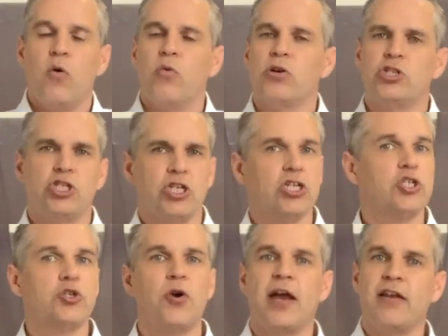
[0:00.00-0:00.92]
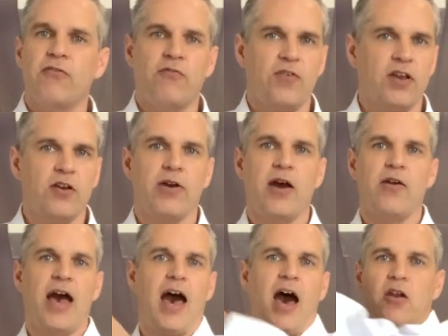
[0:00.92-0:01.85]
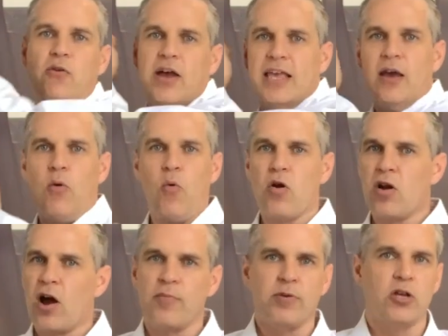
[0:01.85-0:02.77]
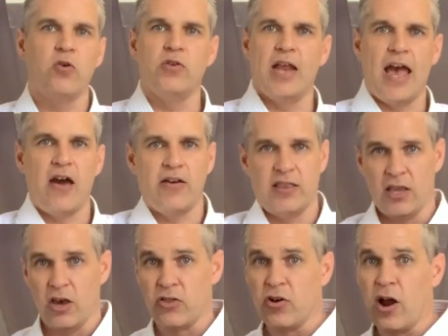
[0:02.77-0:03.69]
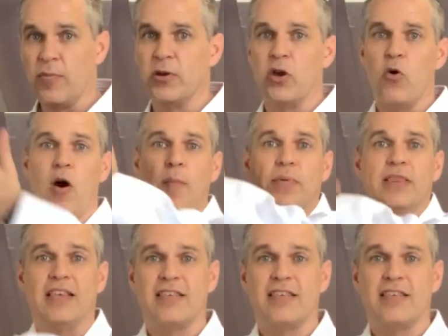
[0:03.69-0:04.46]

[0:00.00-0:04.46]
we're just trying to figure out, how do I get one arm to go down and the other arm to go up at the